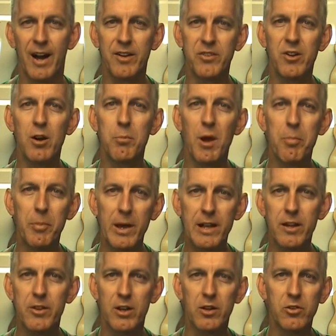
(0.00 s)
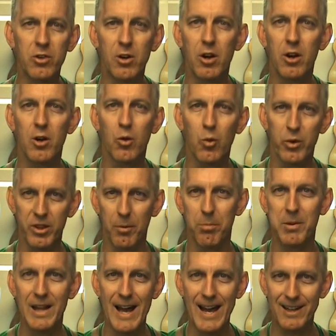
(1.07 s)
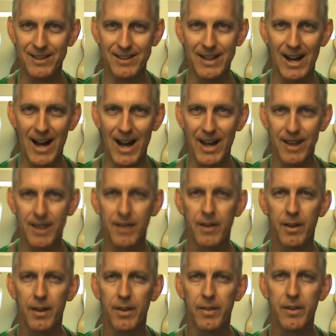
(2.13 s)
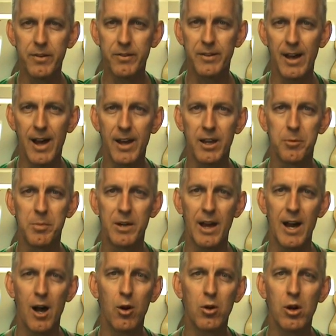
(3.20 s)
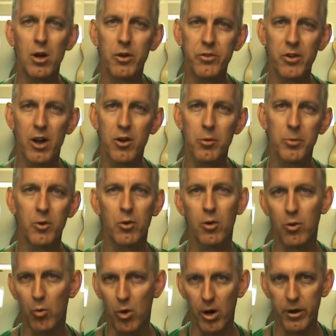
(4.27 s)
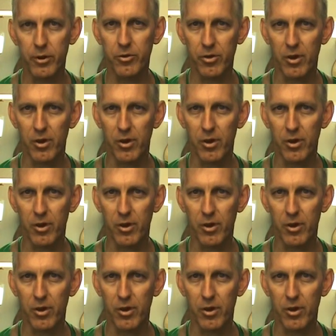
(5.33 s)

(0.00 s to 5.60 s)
I start by painting the guitar with a black dye. This dye could be alcohol soluble or water